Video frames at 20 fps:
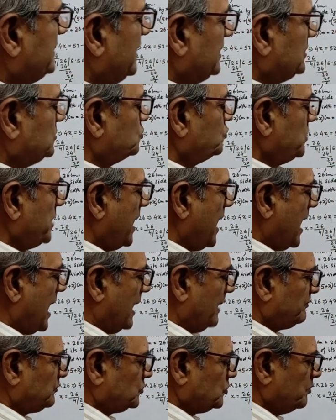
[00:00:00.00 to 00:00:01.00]
that, we
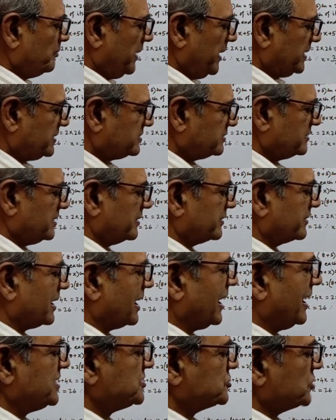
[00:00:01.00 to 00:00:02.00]
have to make the
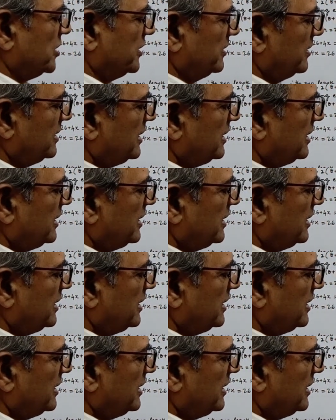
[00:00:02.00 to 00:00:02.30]
relation.